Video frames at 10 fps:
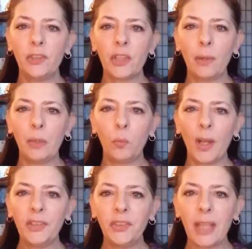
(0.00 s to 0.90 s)
So it
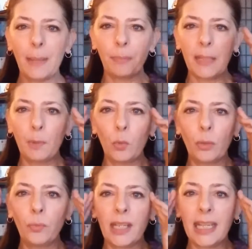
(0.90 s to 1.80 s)
wasn't that people were
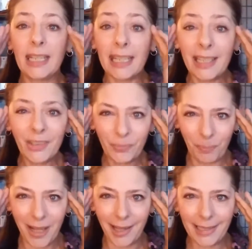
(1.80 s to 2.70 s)
reading his
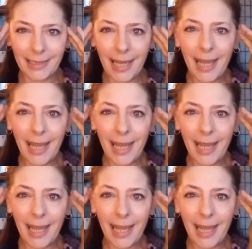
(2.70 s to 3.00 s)
mind.